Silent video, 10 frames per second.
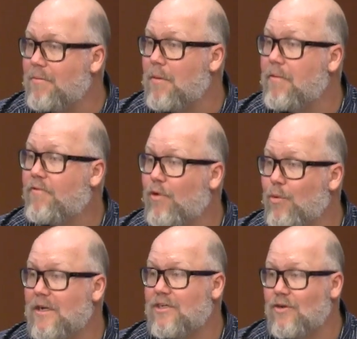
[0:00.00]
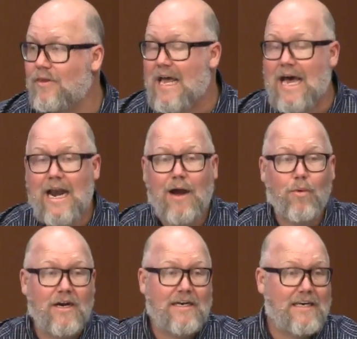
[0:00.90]
But before we do that, I
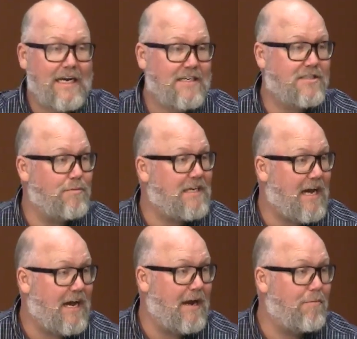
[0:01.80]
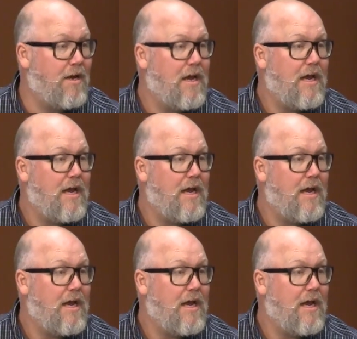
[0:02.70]
wanted to take some time